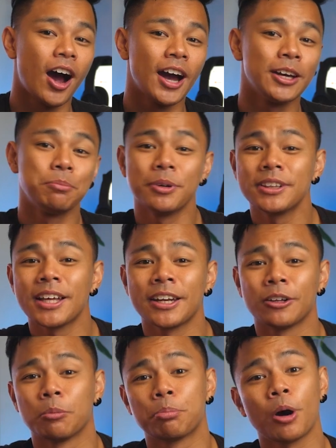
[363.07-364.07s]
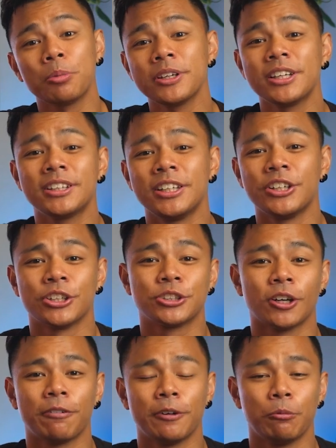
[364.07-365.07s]
I admit that it'll probably continue to
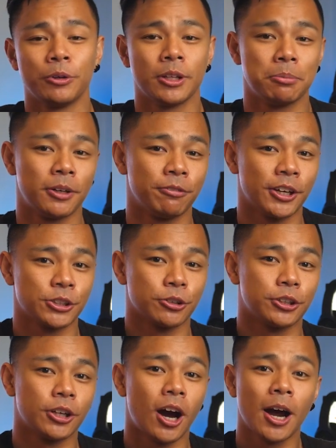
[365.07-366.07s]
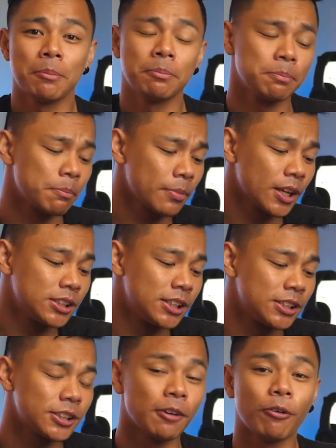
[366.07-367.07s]
soften with a bit of extra time,
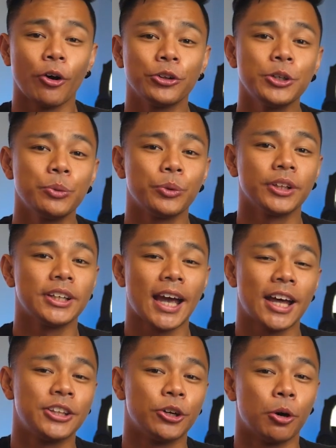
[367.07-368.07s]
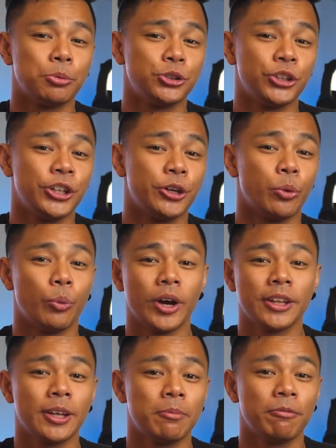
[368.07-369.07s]
since I've only really had the opportunity to
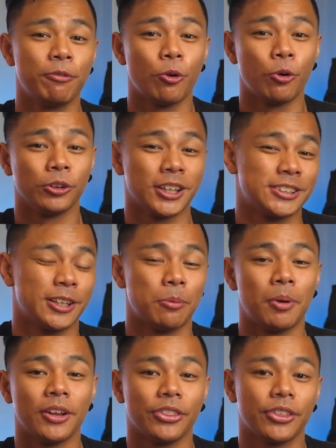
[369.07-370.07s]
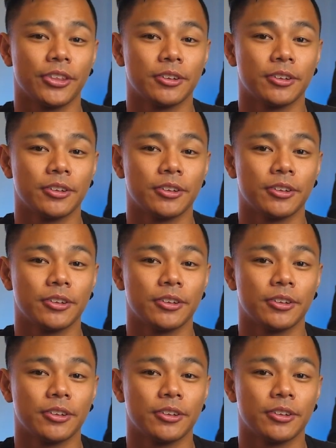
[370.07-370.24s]
wear them for less than a month.